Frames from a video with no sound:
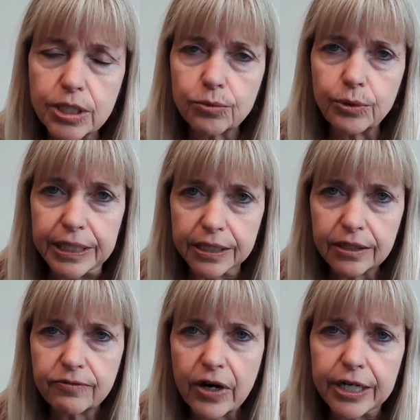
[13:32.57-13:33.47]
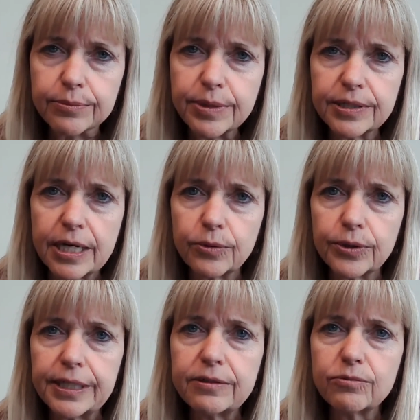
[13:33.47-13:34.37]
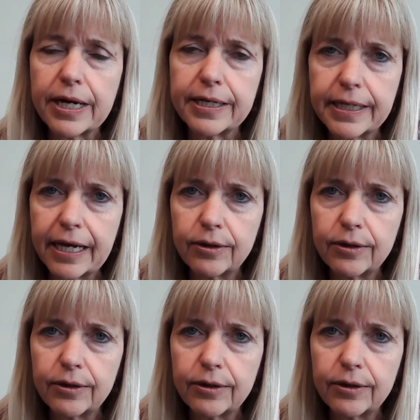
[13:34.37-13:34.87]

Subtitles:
retail environment that we're in right now?